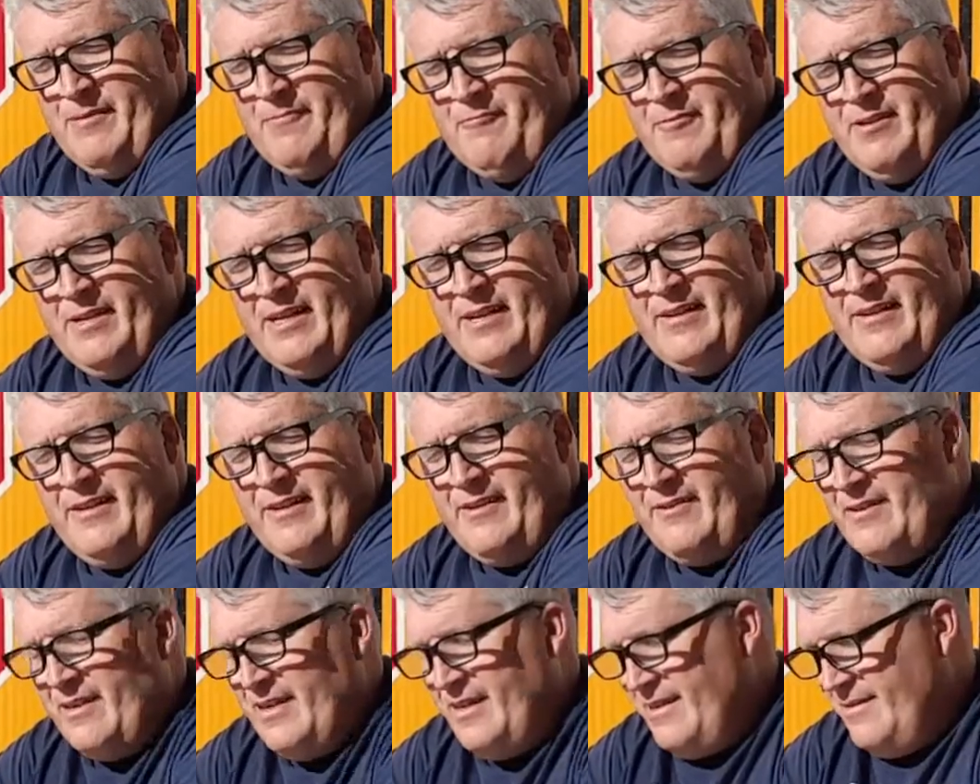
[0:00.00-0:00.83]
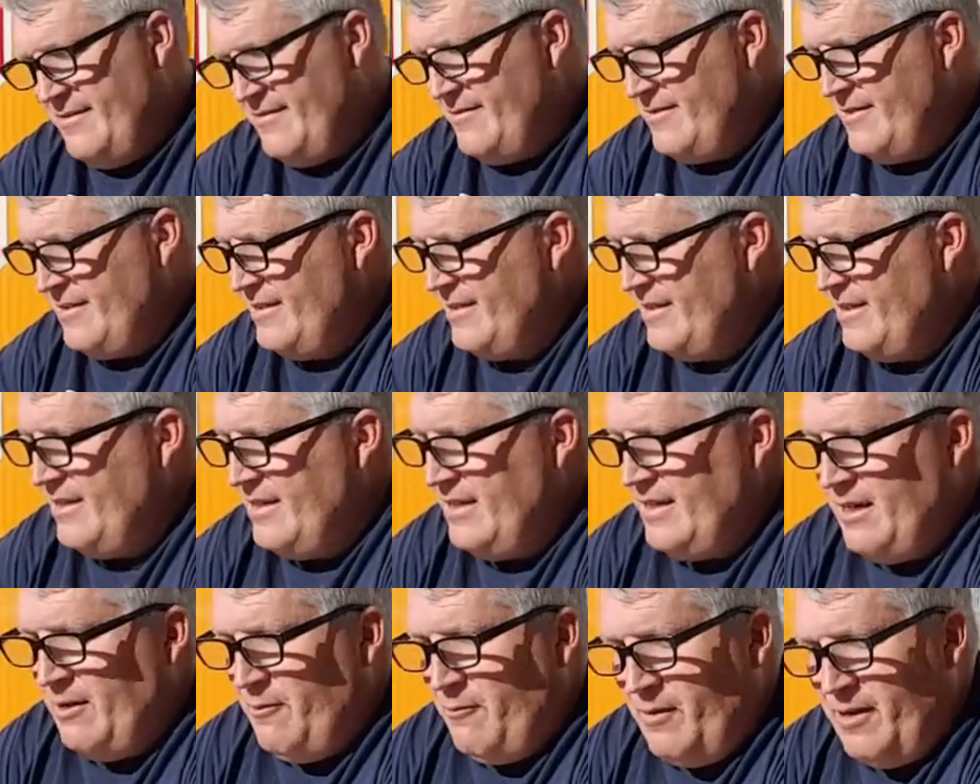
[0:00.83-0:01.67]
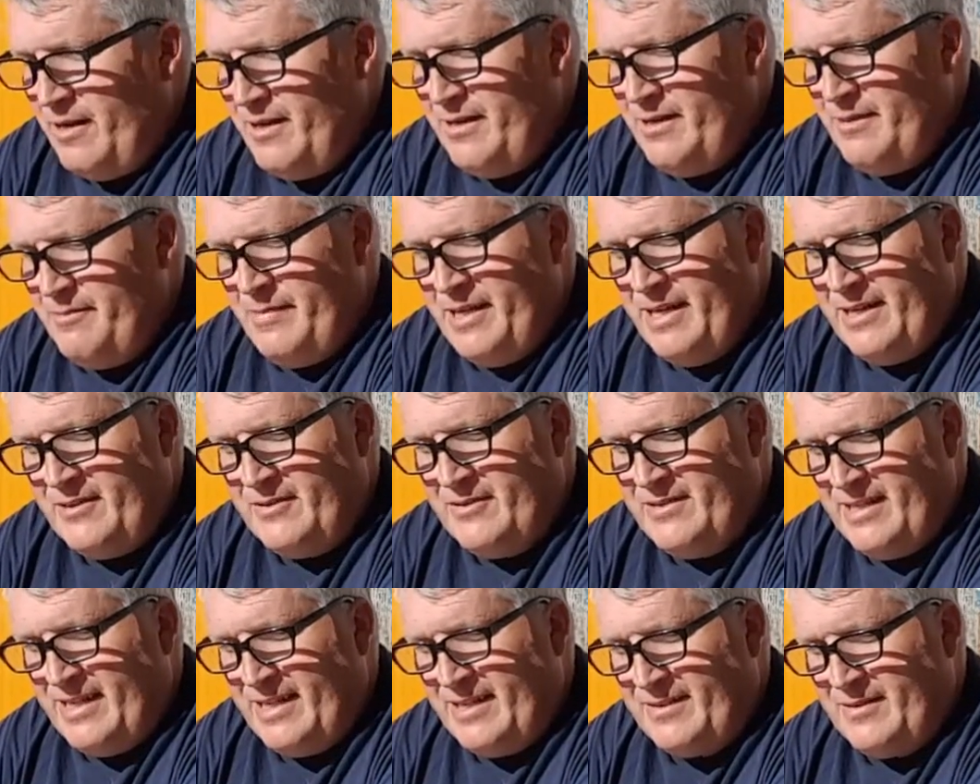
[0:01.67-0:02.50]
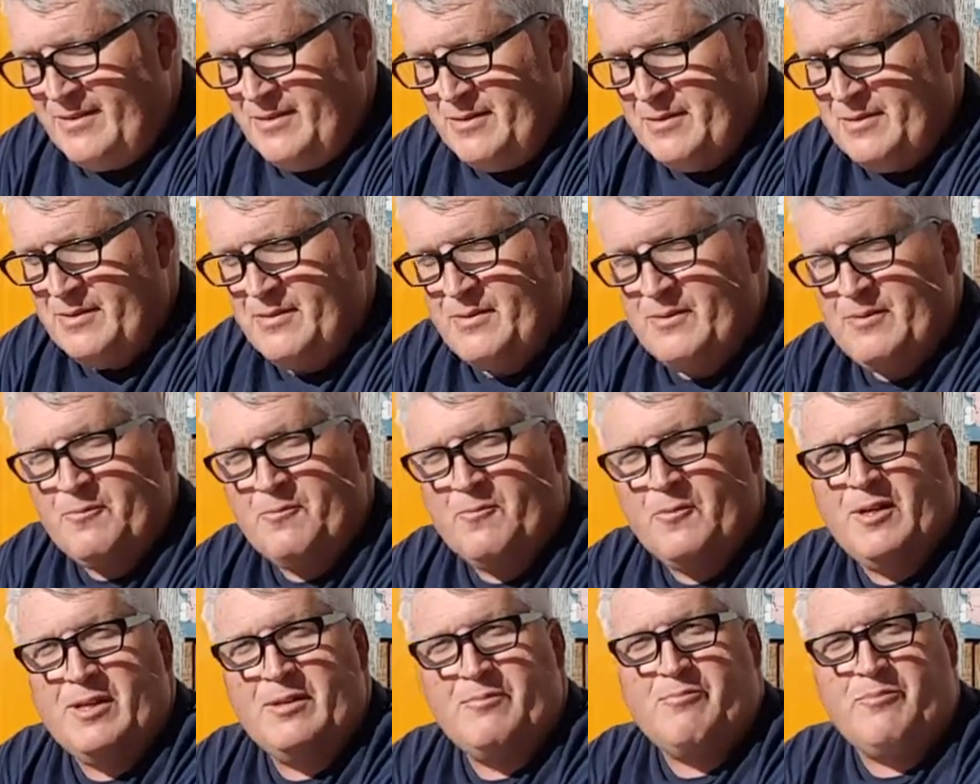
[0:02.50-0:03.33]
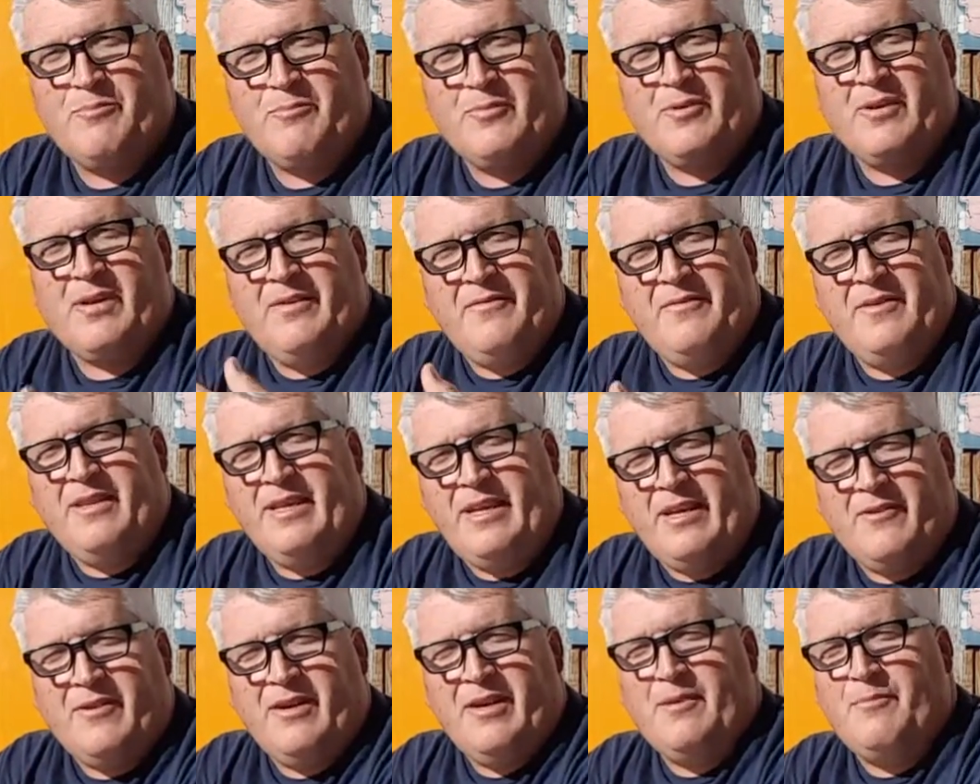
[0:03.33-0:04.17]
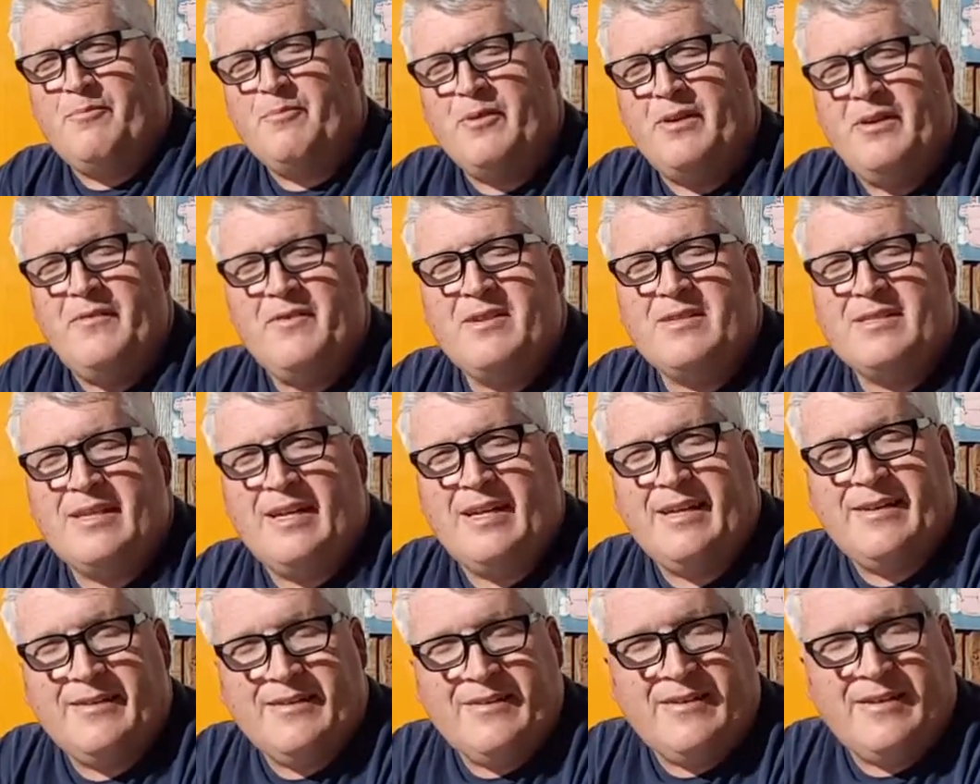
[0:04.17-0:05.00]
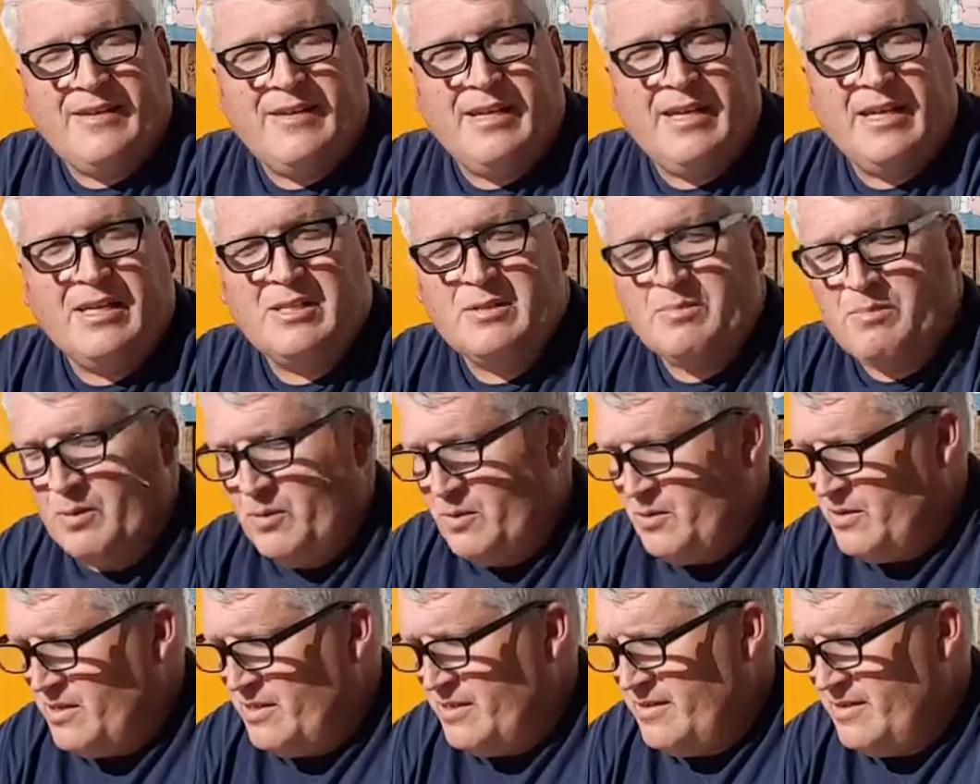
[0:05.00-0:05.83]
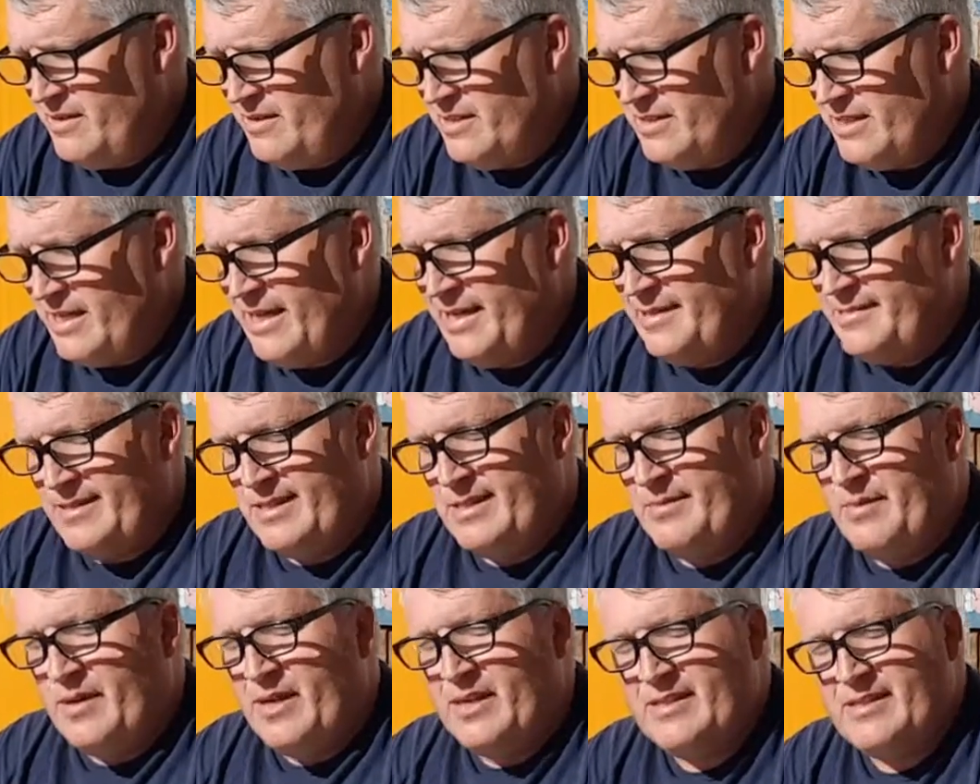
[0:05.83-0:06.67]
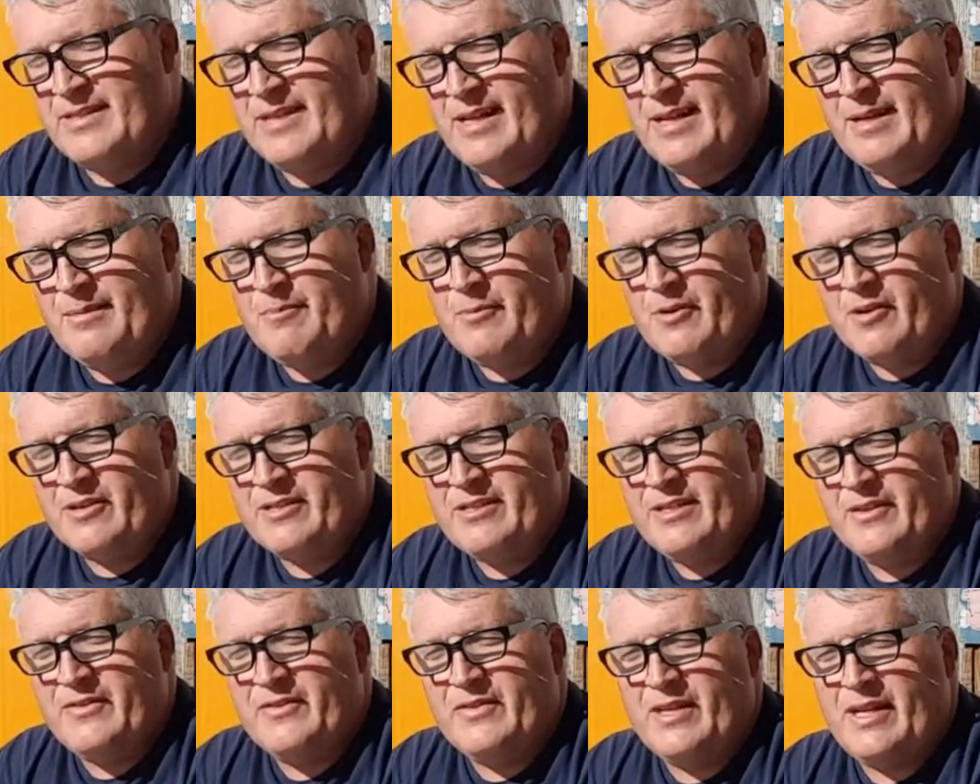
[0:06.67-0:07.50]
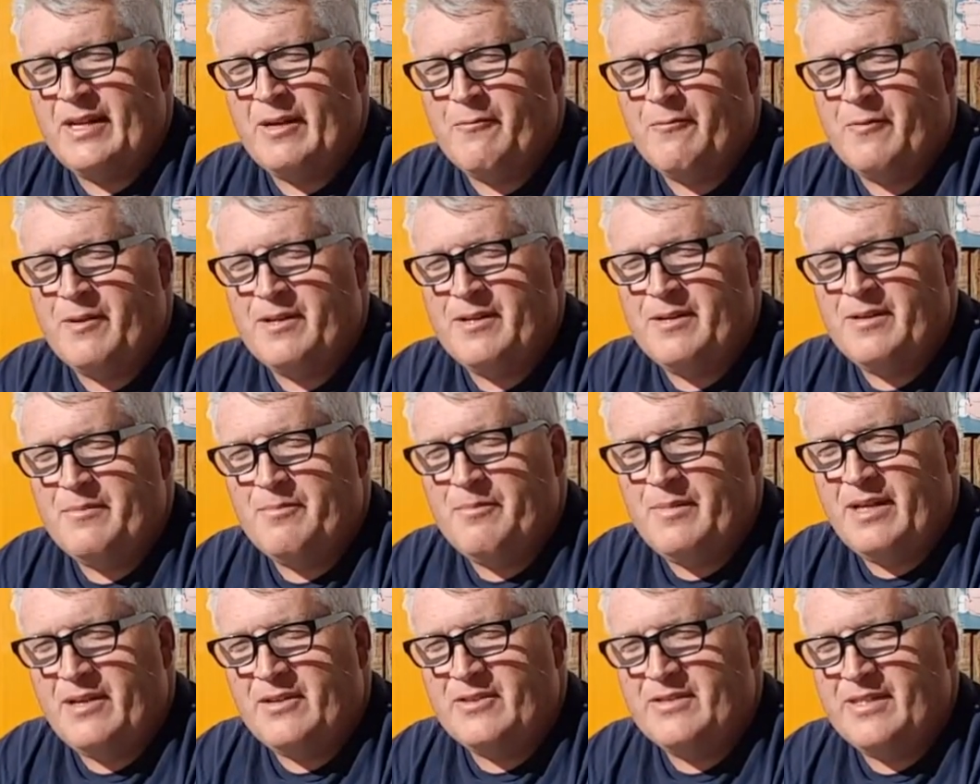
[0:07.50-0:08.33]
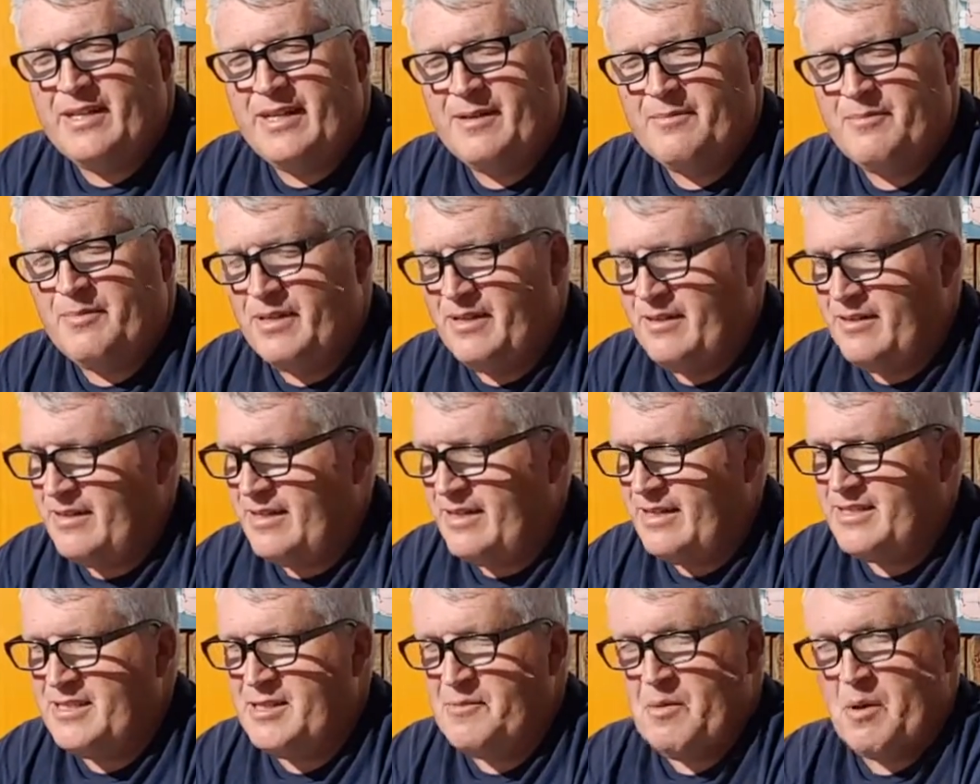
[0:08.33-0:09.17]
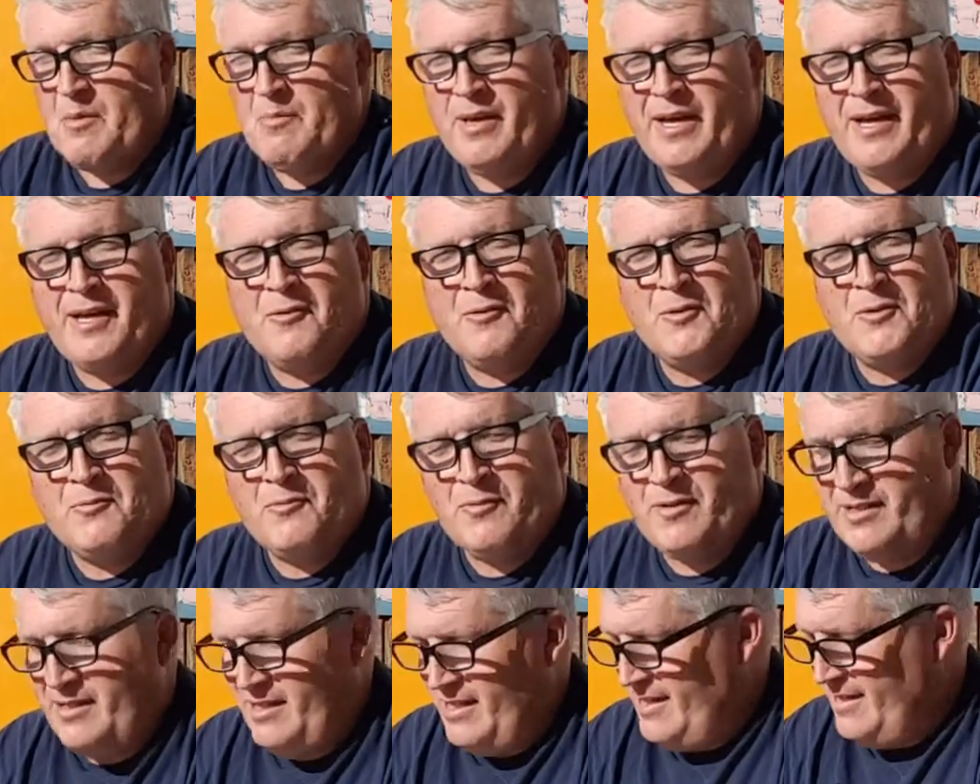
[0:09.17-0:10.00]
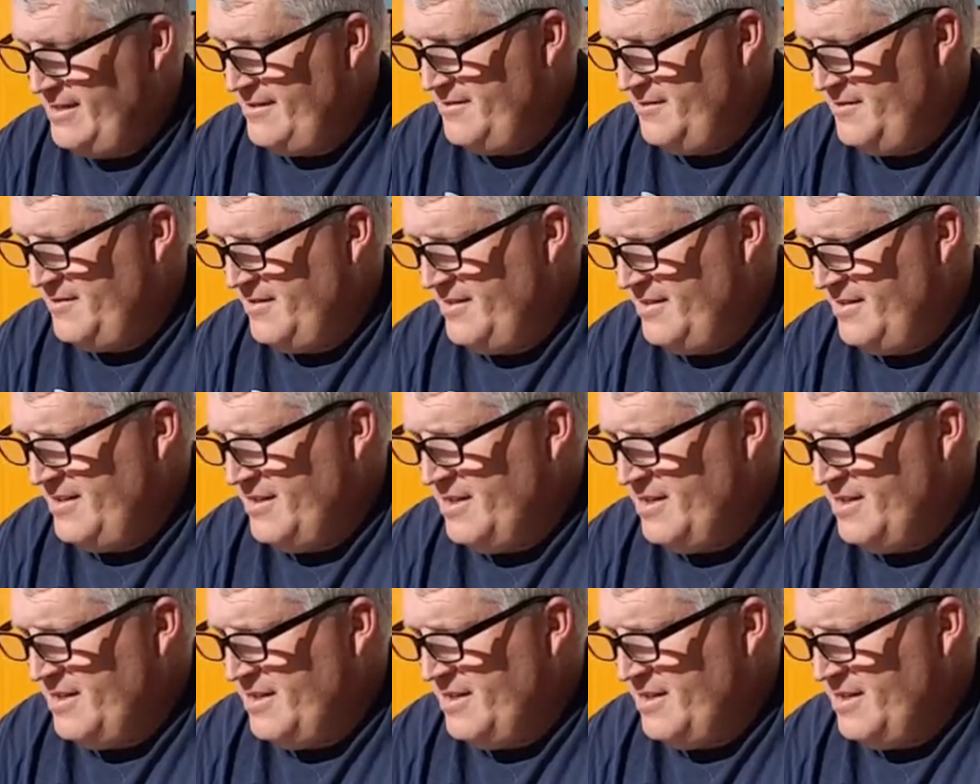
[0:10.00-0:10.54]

I went out here, I wanted to metal tech the area previous I explored, because I had some spots that I had marked out that I wanted to metal tech, but like I said, my batteries went dead.